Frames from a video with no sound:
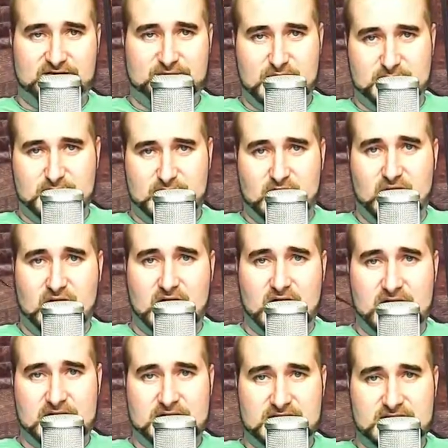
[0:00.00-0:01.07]
bit
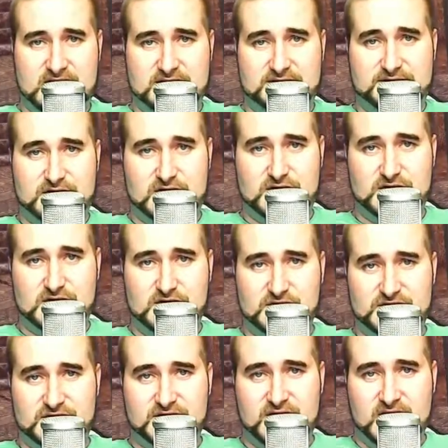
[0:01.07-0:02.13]
behind Infused,